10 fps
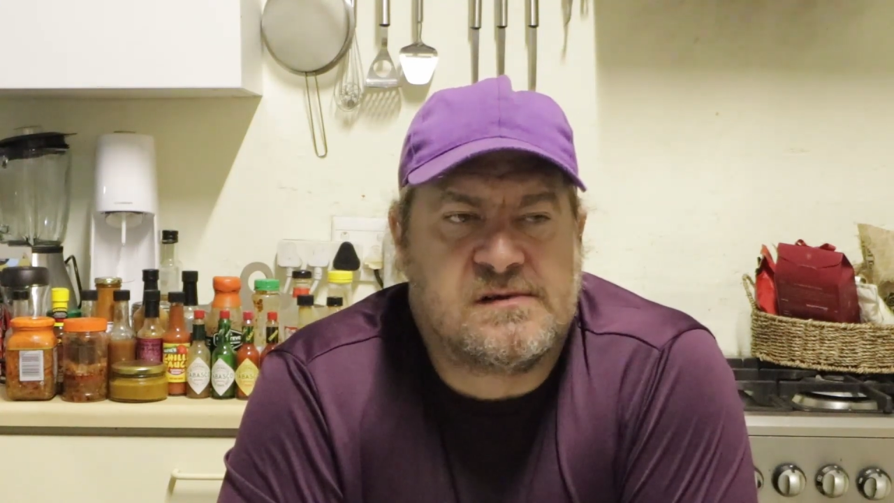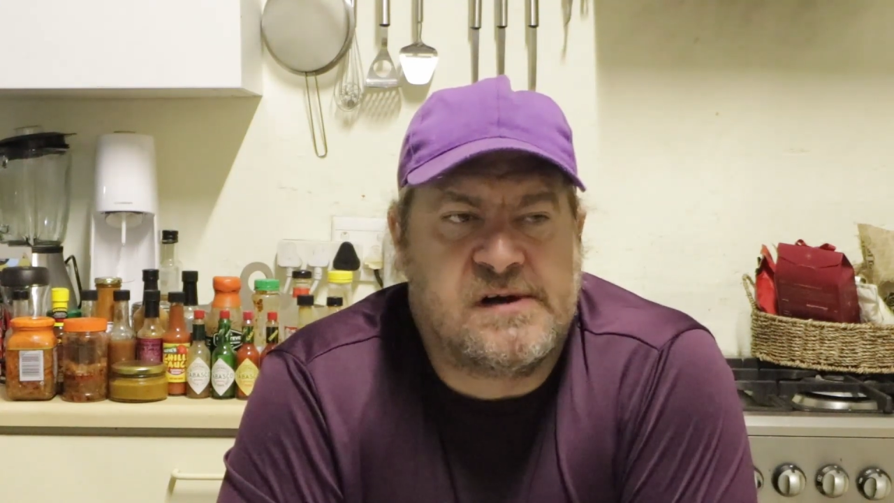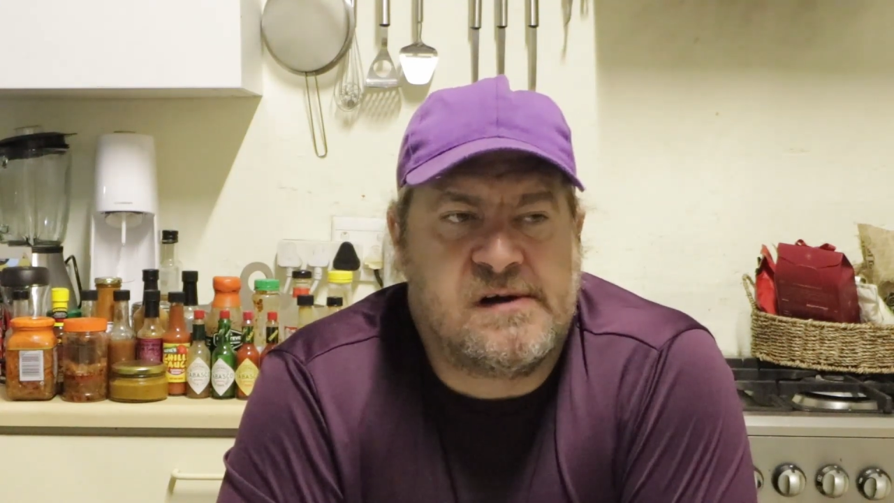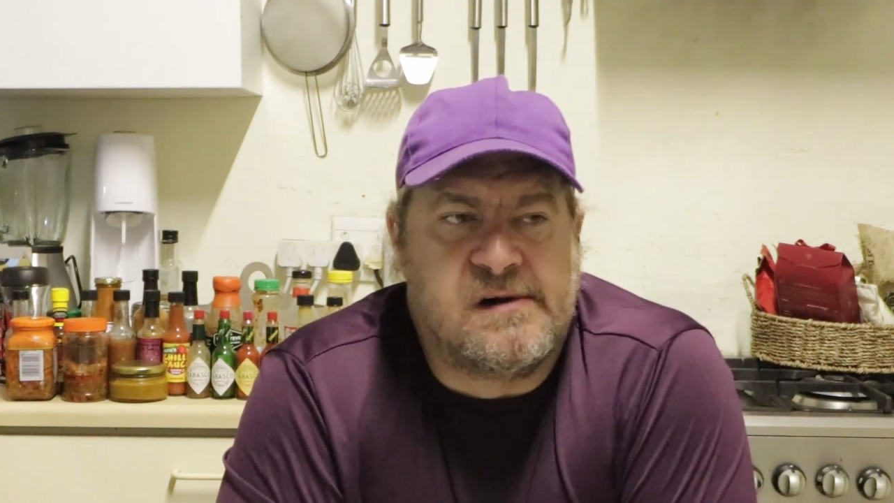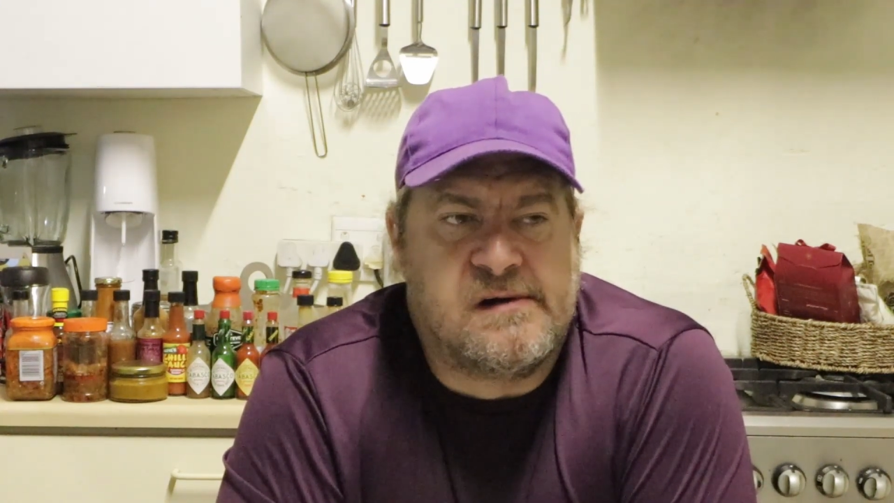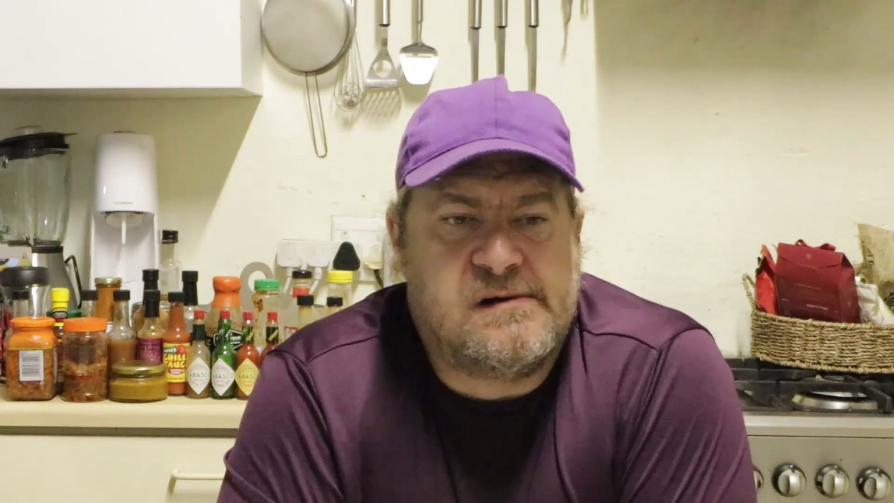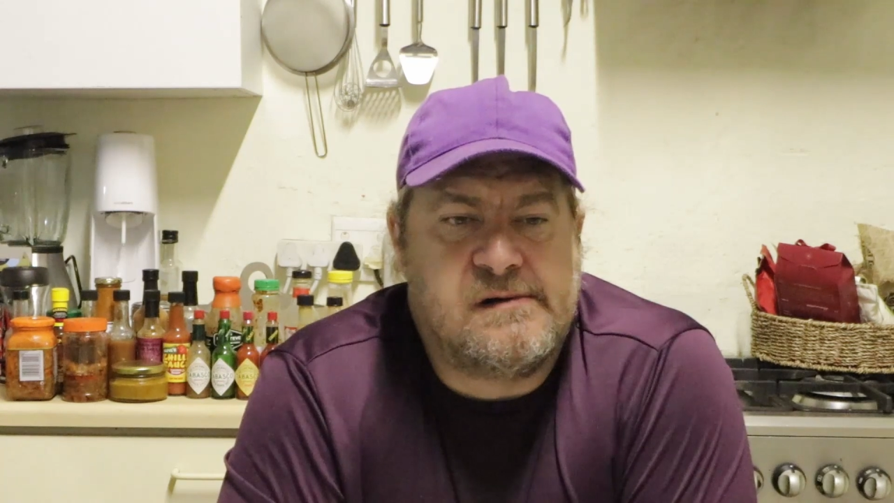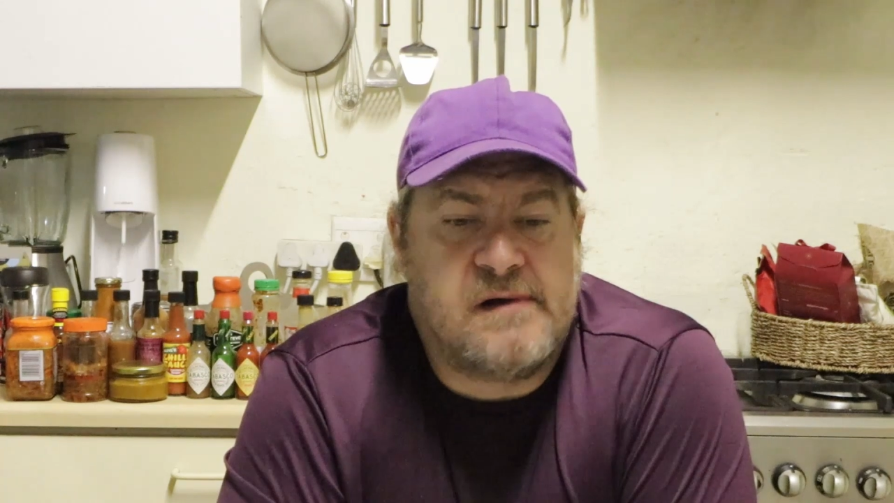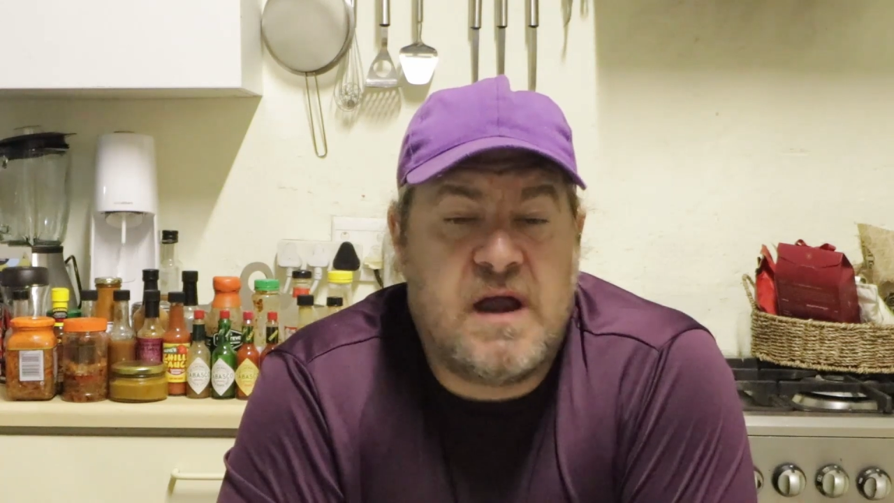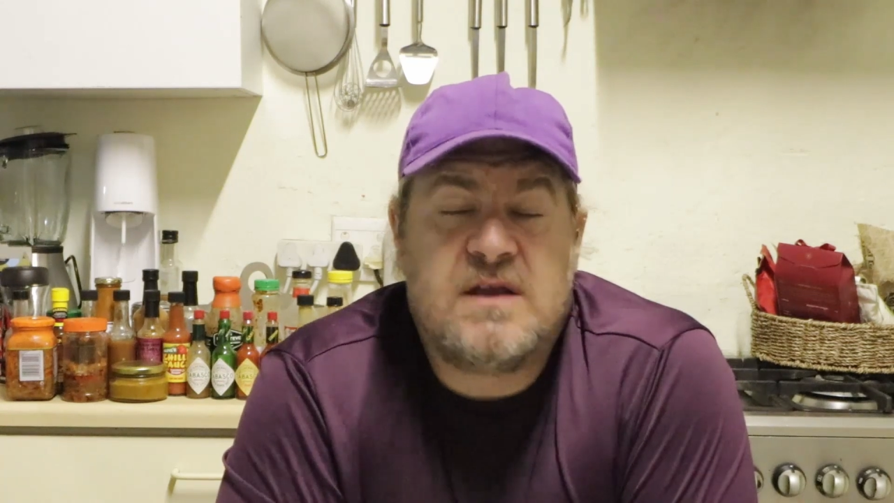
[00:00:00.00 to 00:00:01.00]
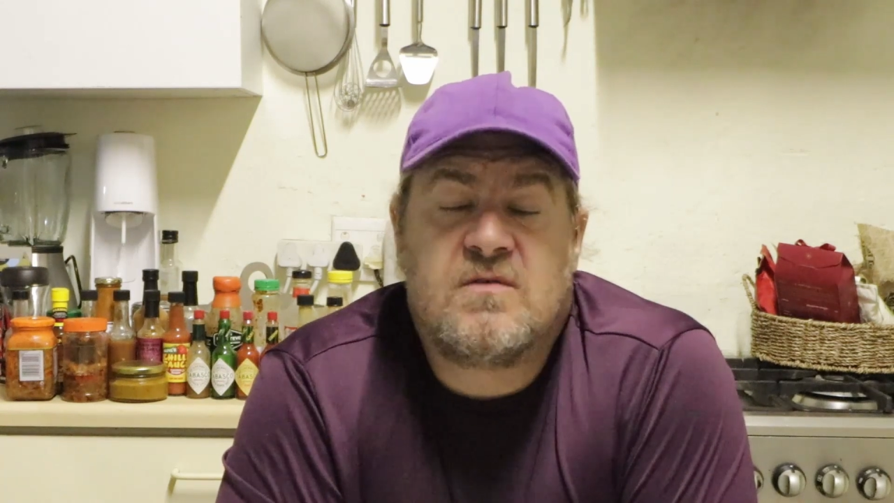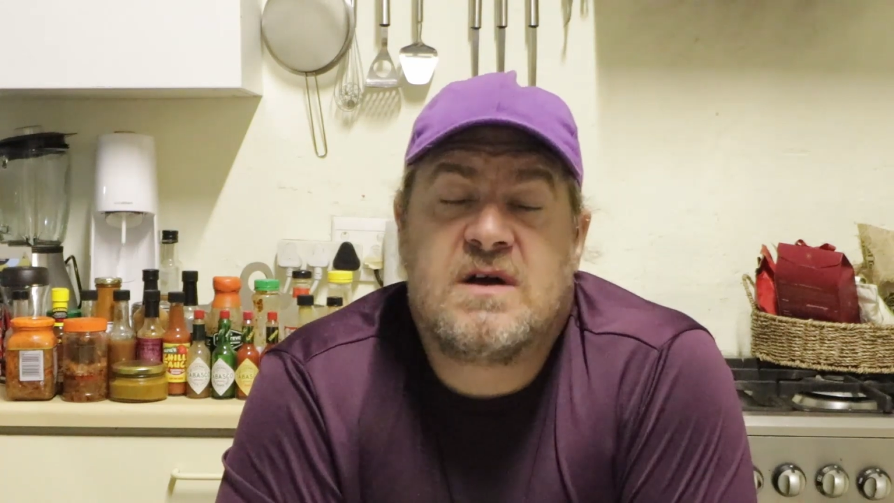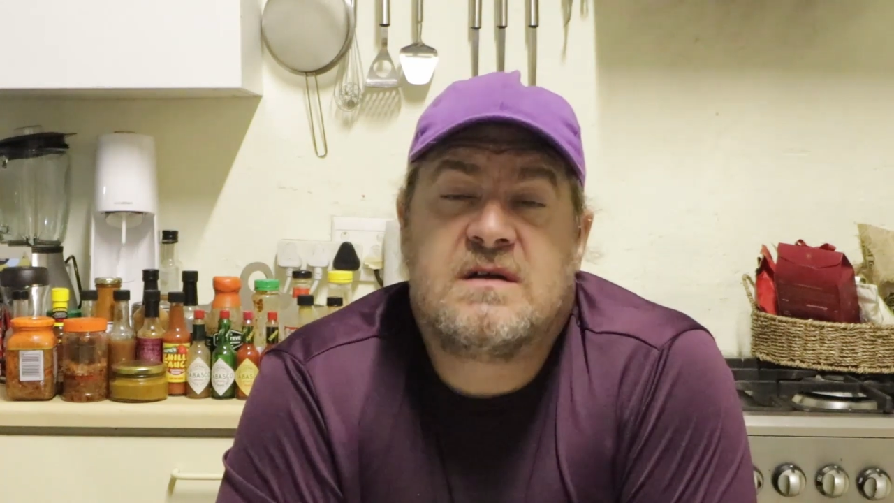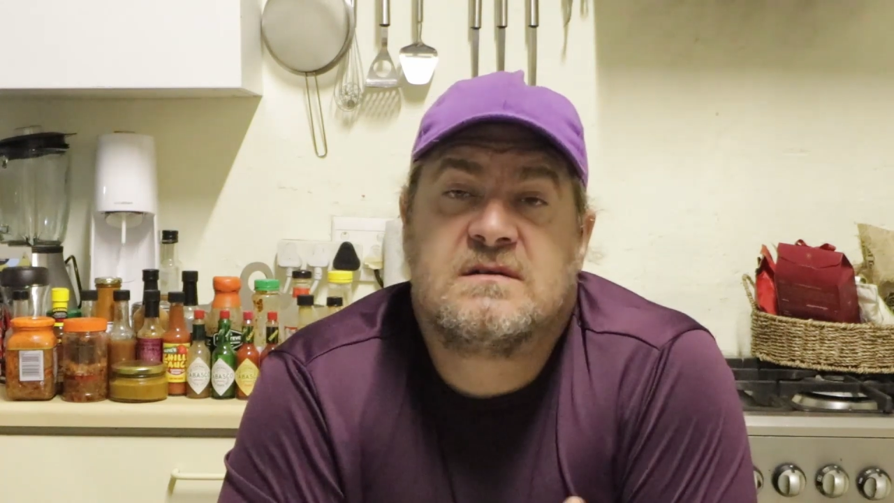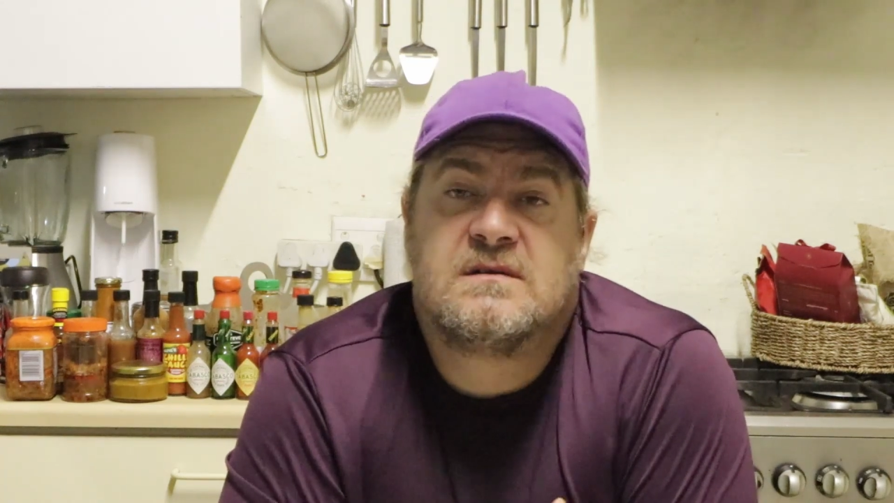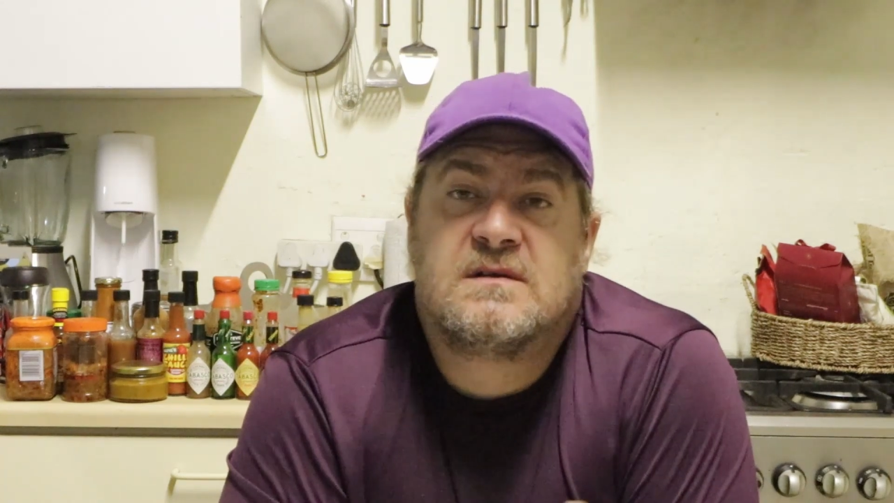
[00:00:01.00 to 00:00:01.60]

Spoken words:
Yeah. Anyway,